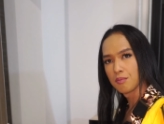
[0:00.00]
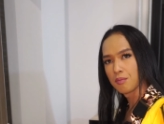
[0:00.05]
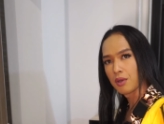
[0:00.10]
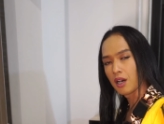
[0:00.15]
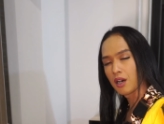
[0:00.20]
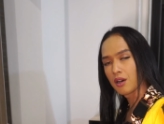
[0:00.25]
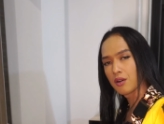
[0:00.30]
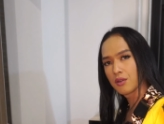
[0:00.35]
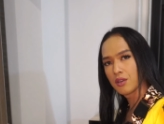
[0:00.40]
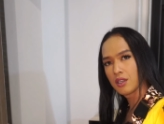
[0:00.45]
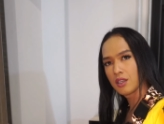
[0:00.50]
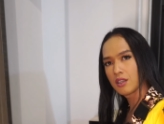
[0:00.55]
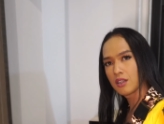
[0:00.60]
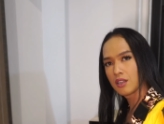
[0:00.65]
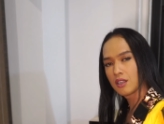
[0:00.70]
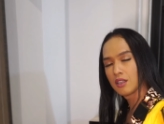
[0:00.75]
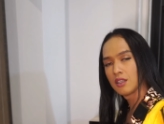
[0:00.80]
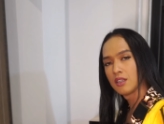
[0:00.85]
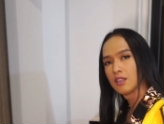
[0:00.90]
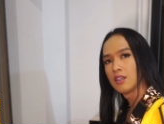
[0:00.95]

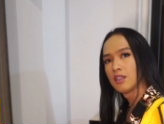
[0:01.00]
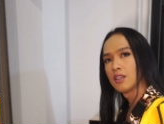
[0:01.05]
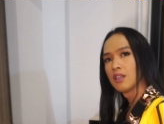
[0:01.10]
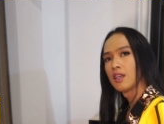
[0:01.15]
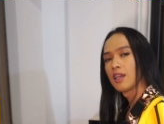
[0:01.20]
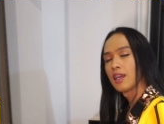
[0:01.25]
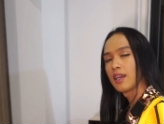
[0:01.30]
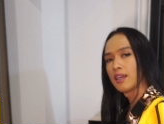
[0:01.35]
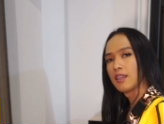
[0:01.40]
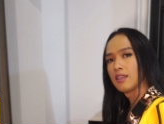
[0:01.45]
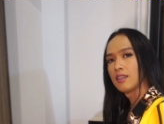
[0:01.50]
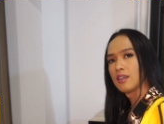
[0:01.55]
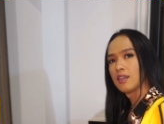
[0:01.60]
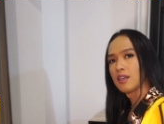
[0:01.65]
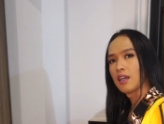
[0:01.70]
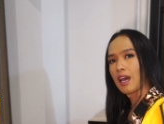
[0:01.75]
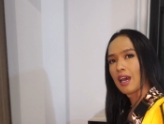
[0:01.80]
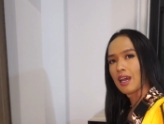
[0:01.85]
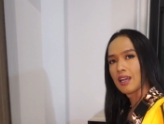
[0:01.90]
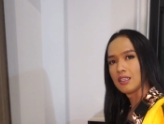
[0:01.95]
powder and
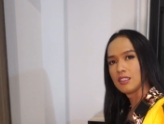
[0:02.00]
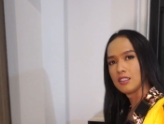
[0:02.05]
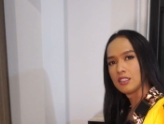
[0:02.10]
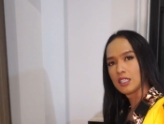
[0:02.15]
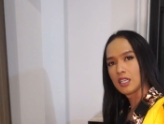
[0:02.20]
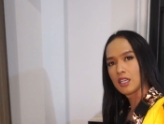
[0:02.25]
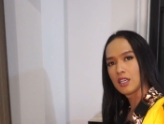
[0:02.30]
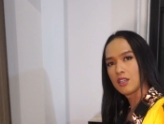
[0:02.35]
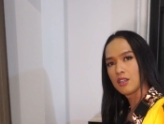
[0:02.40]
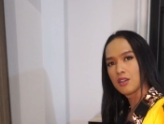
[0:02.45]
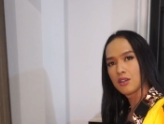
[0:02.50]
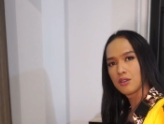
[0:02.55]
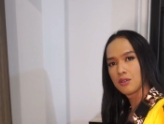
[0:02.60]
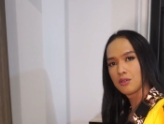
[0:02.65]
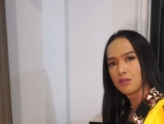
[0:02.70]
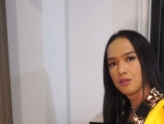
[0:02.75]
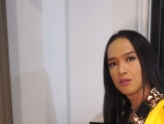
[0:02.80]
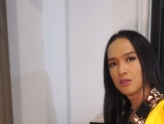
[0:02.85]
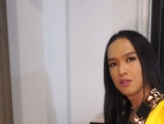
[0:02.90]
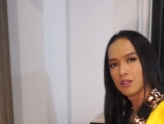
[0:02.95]
uh,
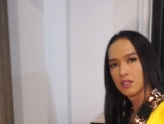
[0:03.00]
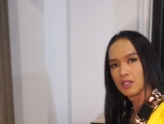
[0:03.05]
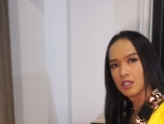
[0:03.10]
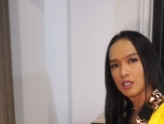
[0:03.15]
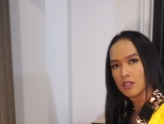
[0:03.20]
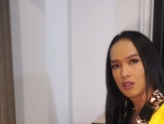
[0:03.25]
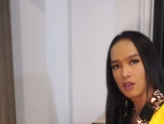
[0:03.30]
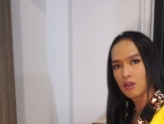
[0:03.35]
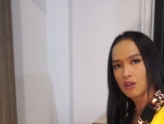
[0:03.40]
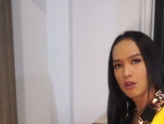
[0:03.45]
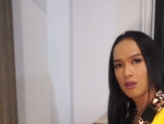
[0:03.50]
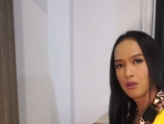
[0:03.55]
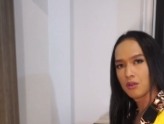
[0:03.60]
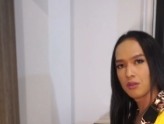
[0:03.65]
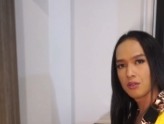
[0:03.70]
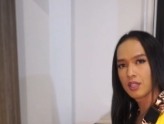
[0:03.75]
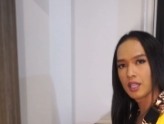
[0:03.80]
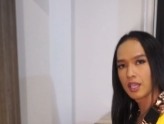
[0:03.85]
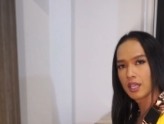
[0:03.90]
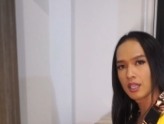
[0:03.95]
eyeshadow and
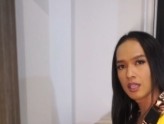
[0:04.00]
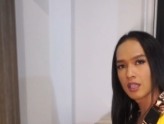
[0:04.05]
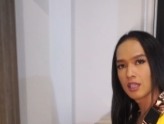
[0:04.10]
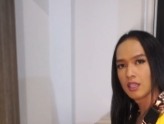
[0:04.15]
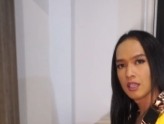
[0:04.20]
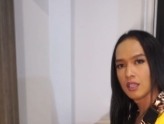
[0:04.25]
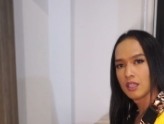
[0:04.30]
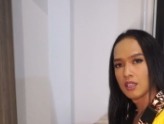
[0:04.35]
all like